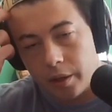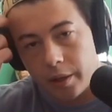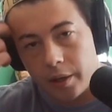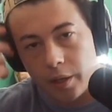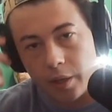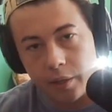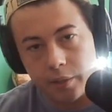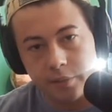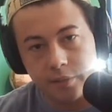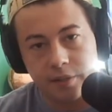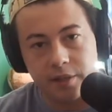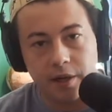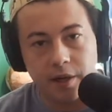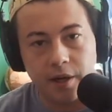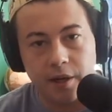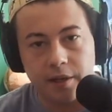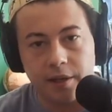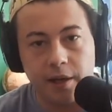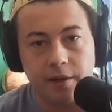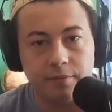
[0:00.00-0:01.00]
And
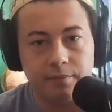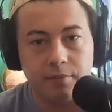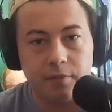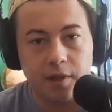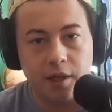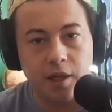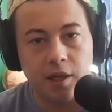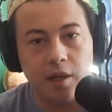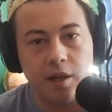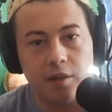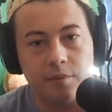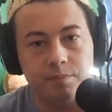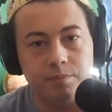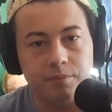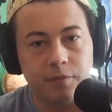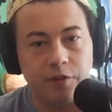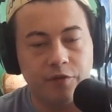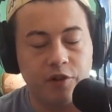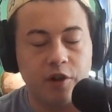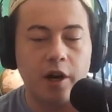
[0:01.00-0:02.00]
yeah,
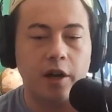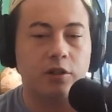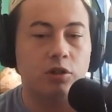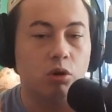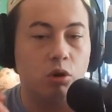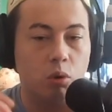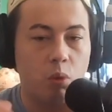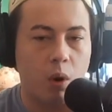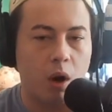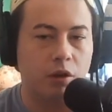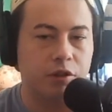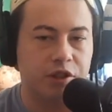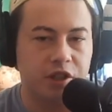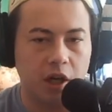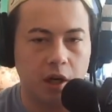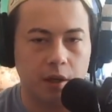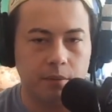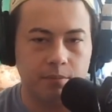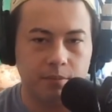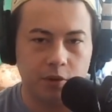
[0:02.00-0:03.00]
if you're not doing well,
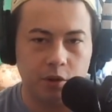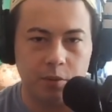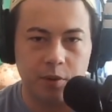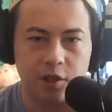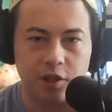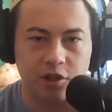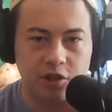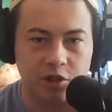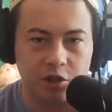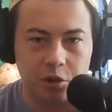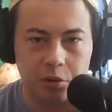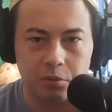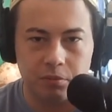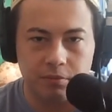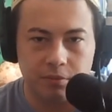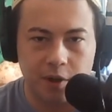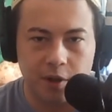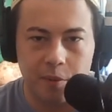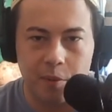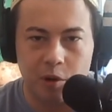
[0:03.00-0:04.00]
chin up. You'll be good soon.
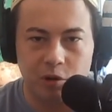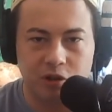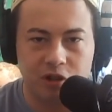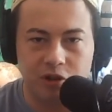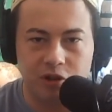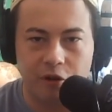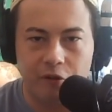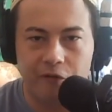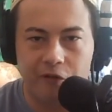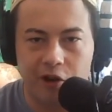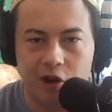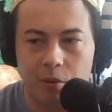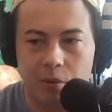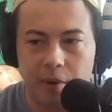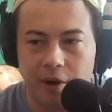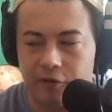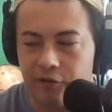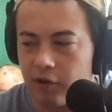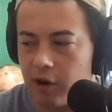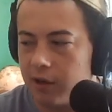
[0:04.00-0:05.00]
Emotions are fickle,
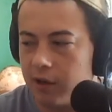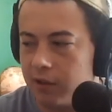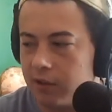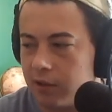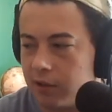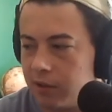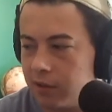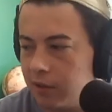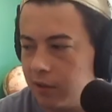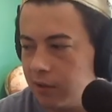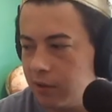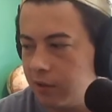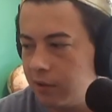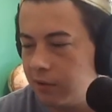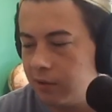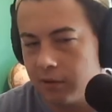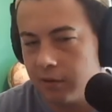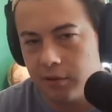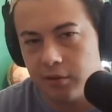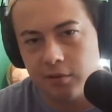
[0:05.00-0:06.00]
my friend.
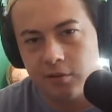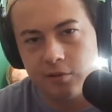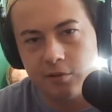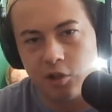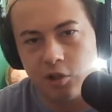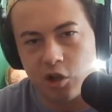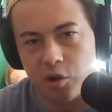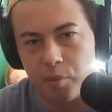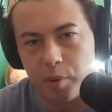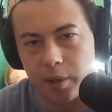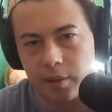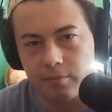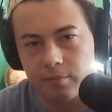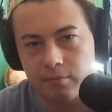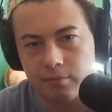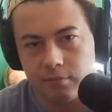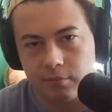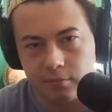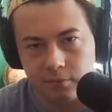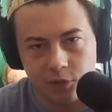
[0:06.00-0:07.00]
Look at me.
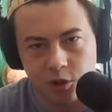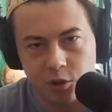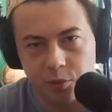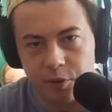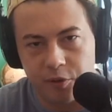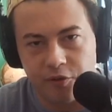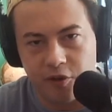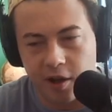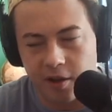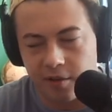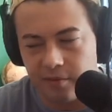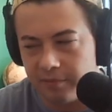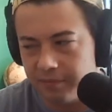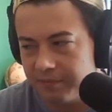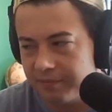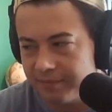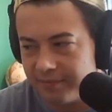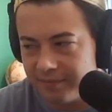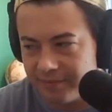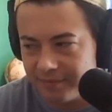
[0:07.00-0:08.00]
You'll be fine.
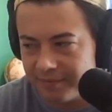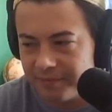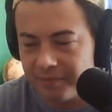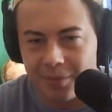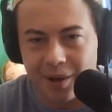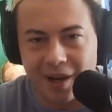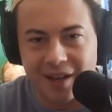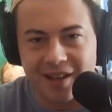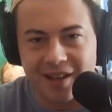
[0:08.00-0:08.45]
Bye,